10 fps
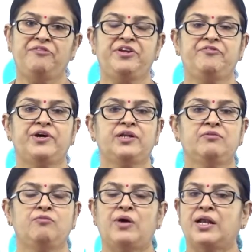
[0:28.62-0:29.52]
everyone,
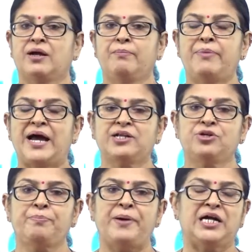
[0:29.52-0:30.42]
welcome back
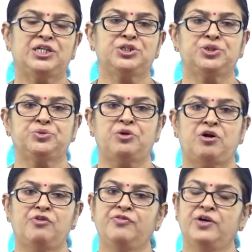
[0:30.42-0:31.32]
to part two
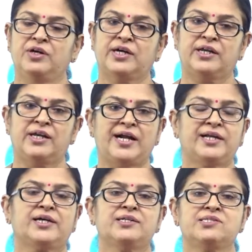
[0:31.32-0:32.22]
of
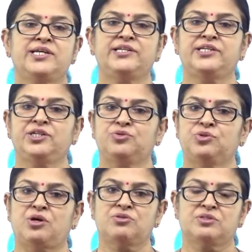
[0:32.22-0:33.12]
Karnataka C E T two
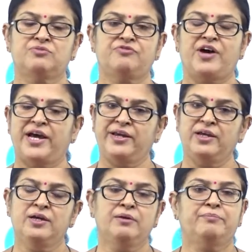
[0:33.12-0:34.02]
thousand five
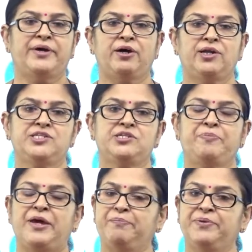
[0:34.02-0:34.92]
biology
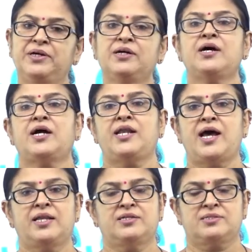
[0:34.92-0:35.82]
paper
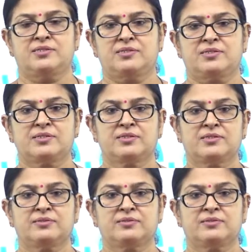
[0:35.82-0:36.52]
analysis.